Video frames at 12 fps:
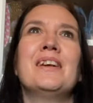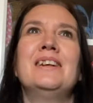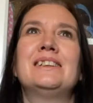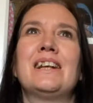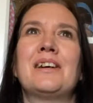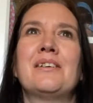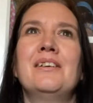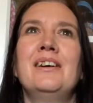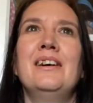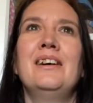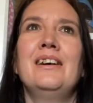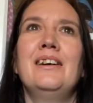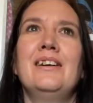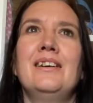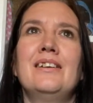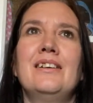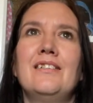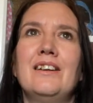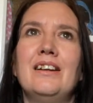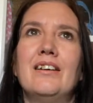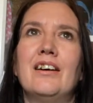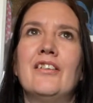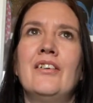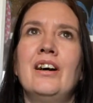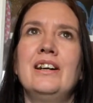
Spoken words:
So 3.5.